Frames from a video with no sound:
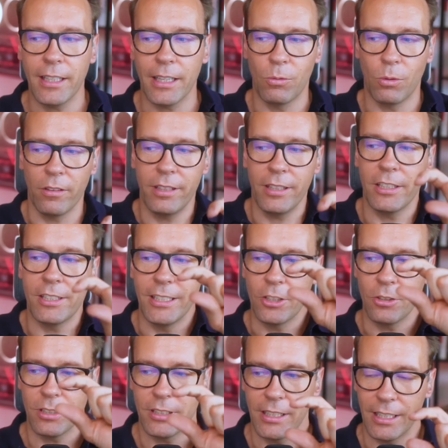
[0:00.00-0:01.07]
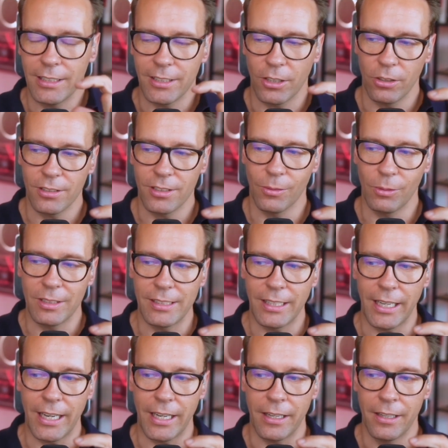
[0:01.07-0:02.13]
like one thing that's interesting is I heard someone say,
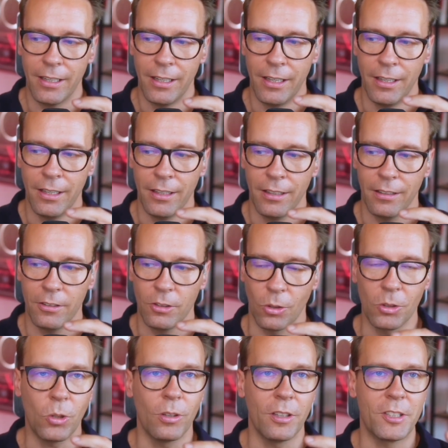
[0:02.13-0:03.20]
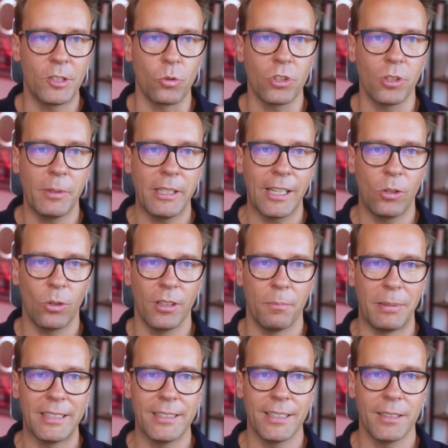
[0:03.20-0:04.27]
hey, don't call it social media, call it
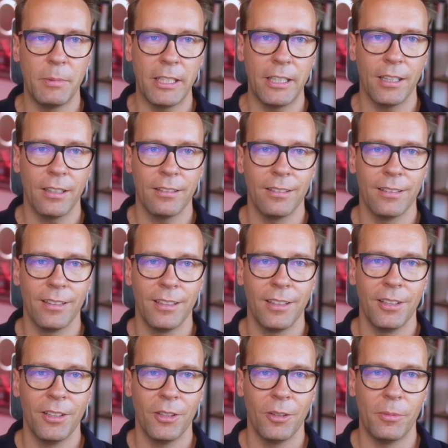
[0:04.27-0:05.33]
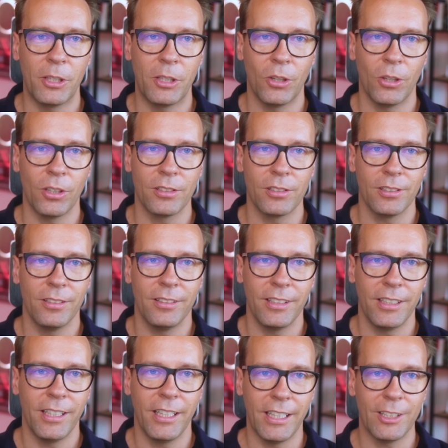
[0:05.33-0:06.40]
business media, because
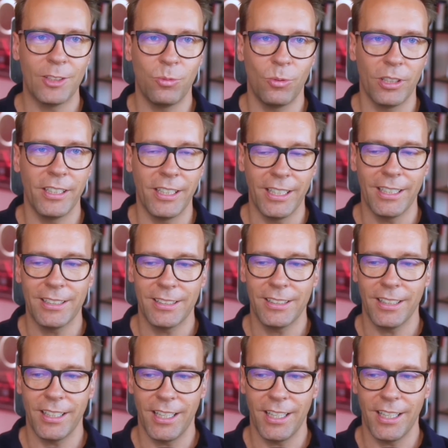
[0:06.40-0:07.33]
it is what it is.